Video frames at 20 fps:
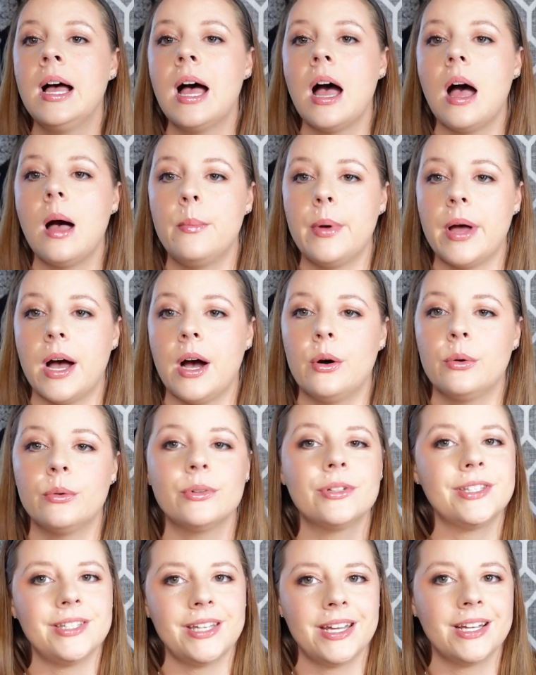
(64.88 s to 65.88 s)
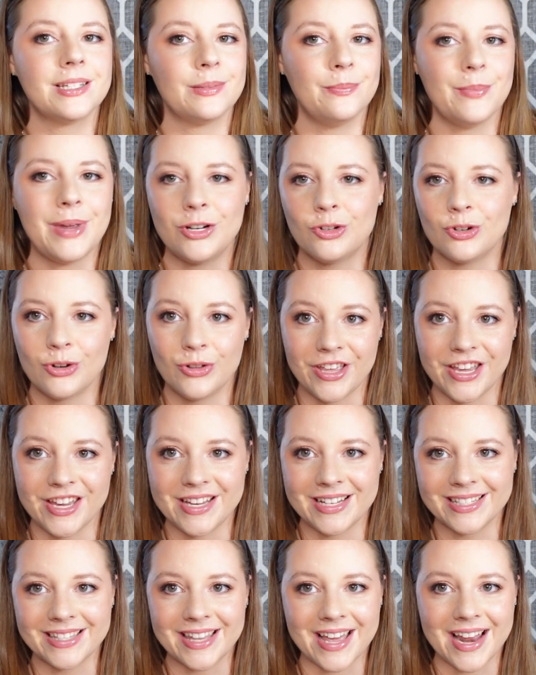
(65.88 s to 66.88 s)
about 6 major
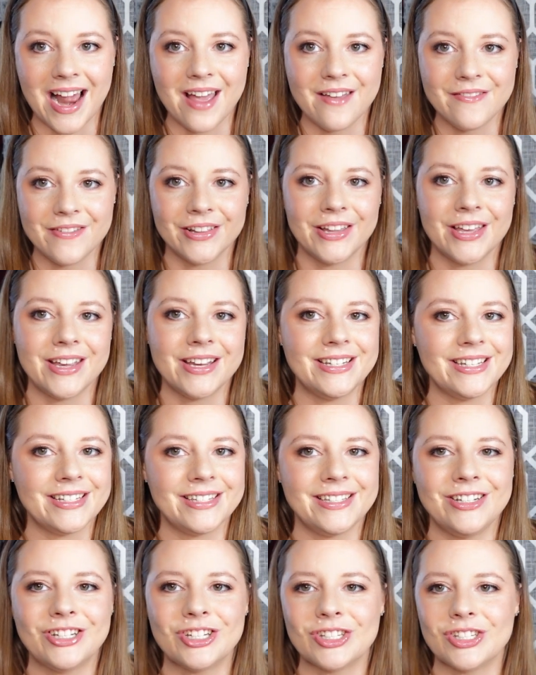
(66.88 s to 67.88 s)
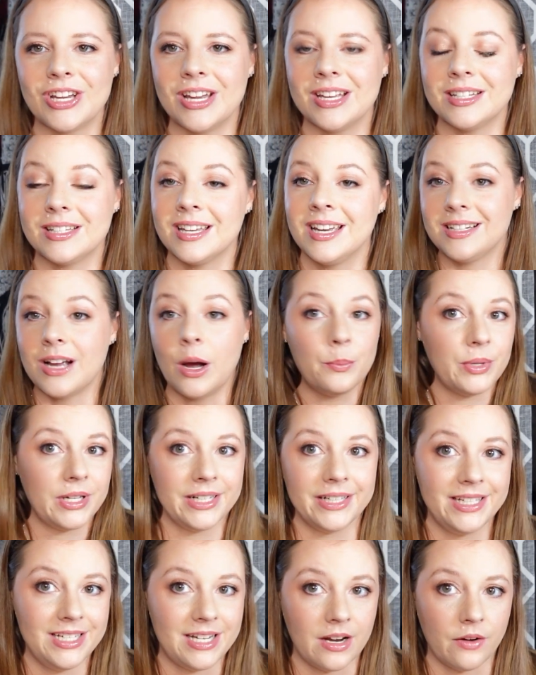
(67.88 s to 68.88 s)
things that I feel like Disney just does
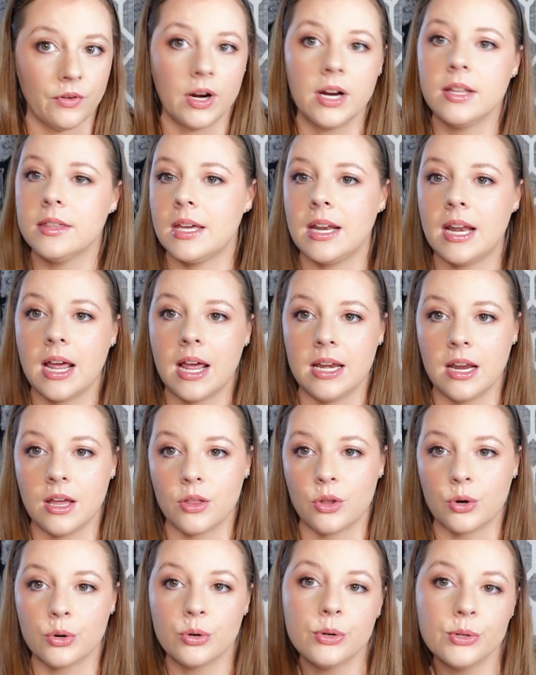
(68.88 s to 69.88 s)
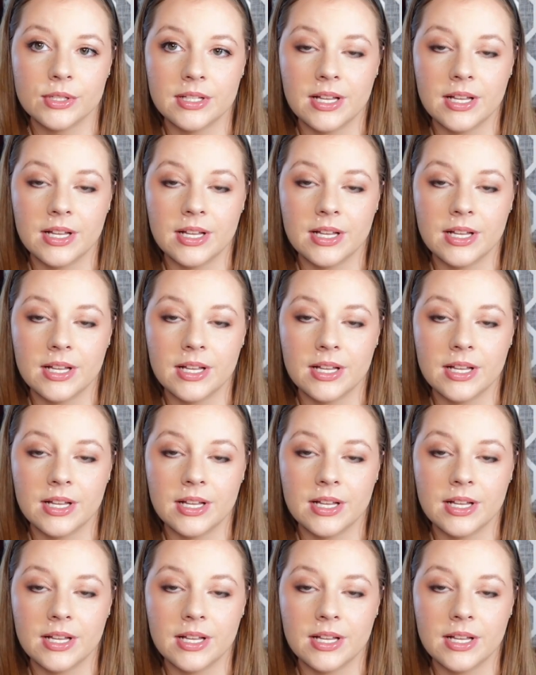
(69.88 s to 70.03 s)
completely different than any other cruise